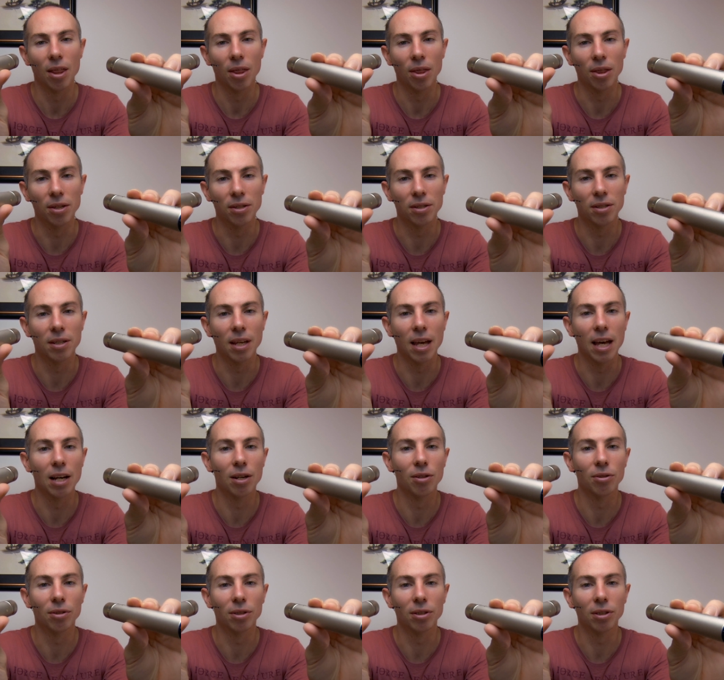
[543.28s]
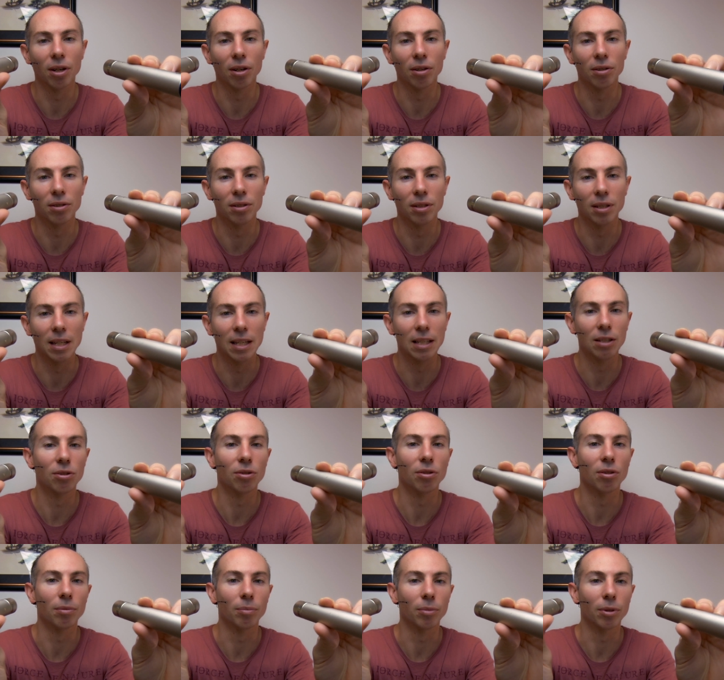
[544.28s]
the sound that goes
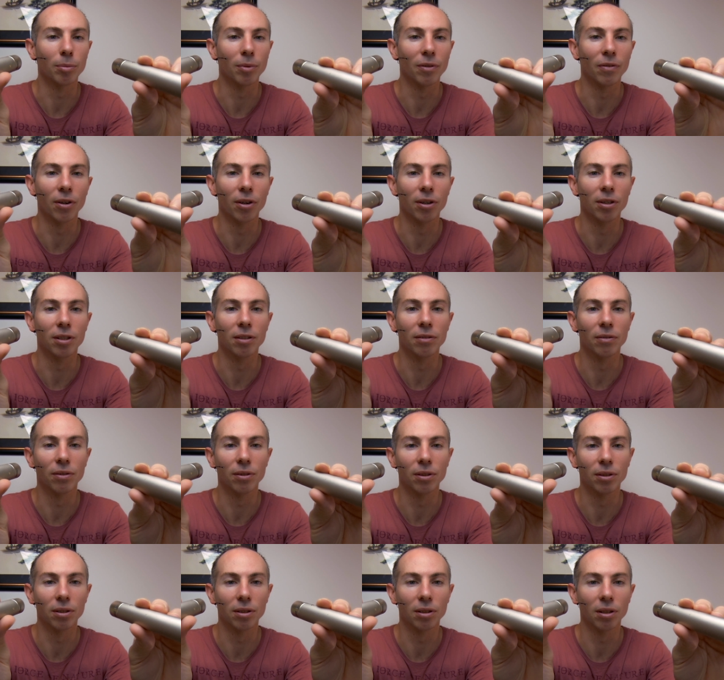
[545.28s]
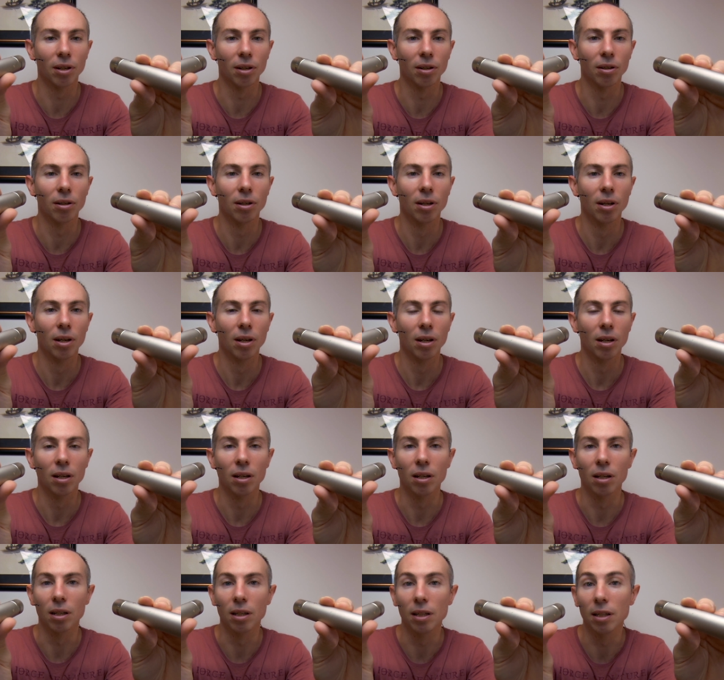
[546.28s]
into them can be very different. So
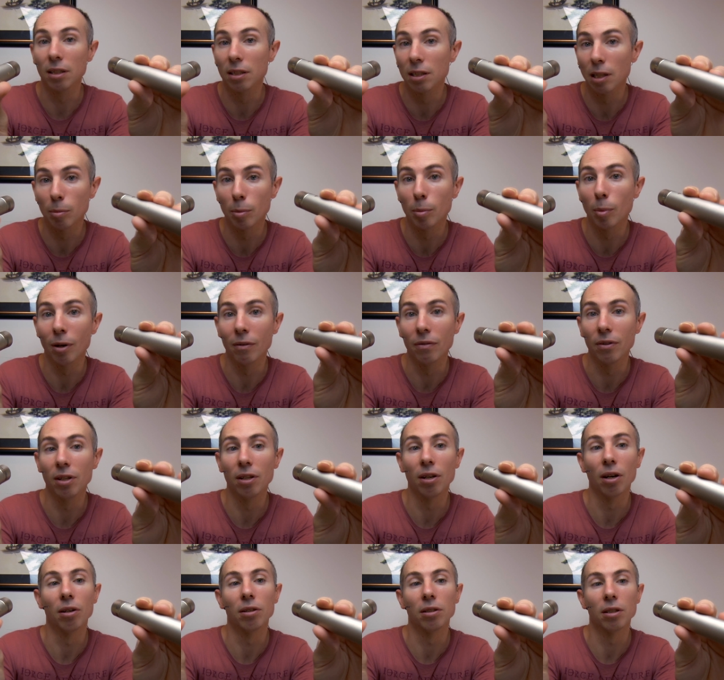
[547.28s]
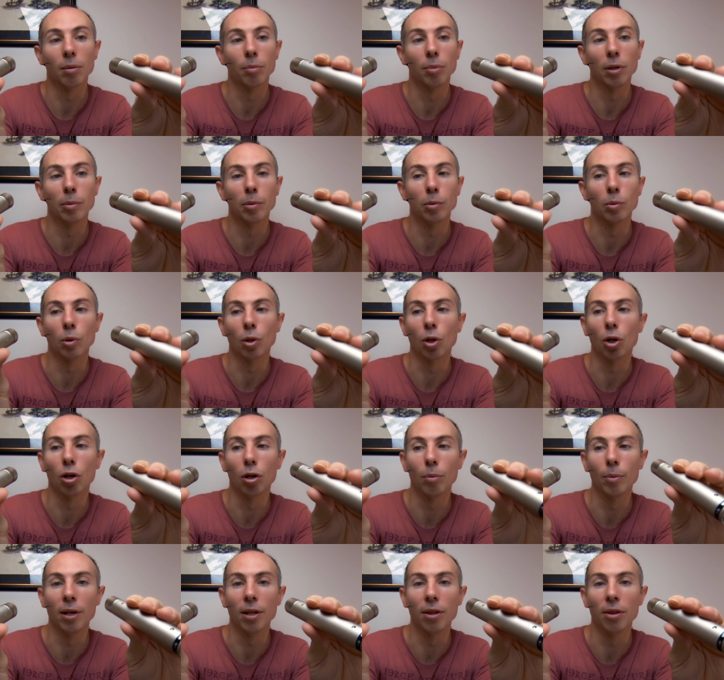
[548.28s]
in some of my videos, some people will
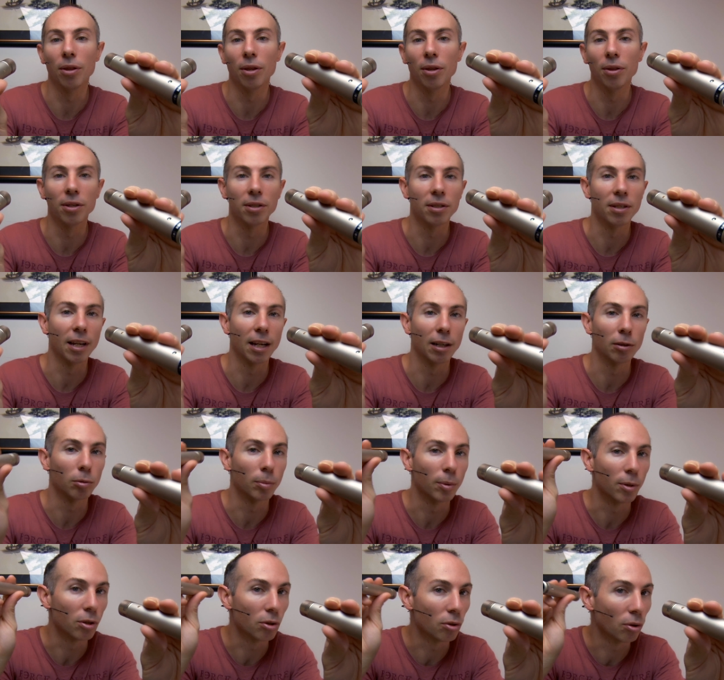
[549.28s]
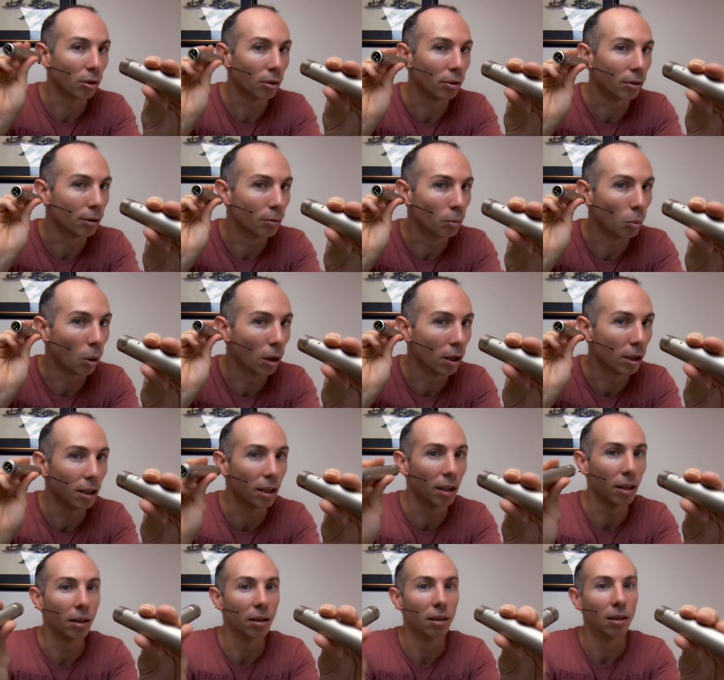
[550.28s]
comment that the sound will be stronger in one
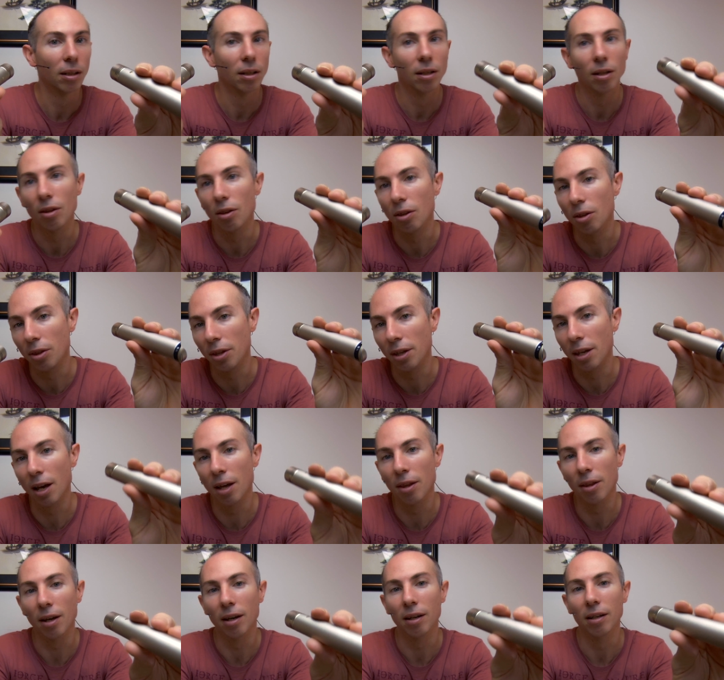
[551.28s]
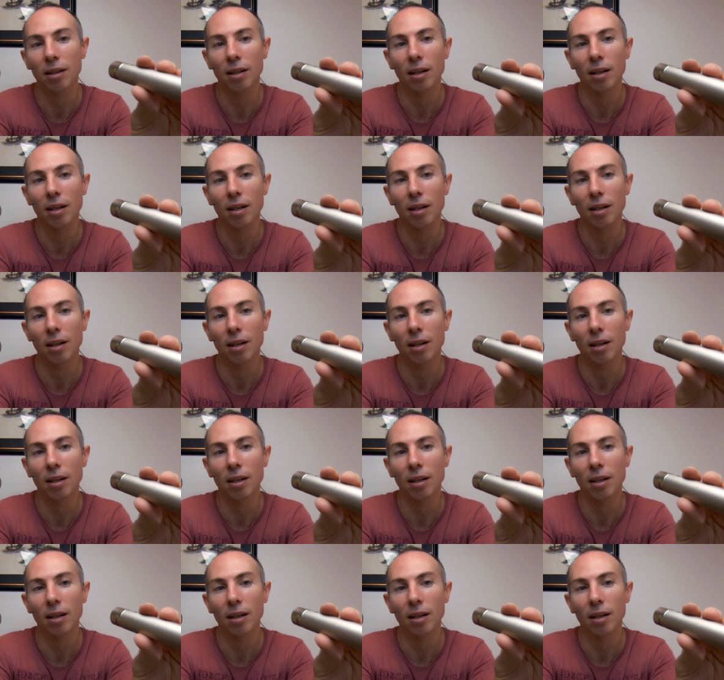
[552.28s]
ear than the other,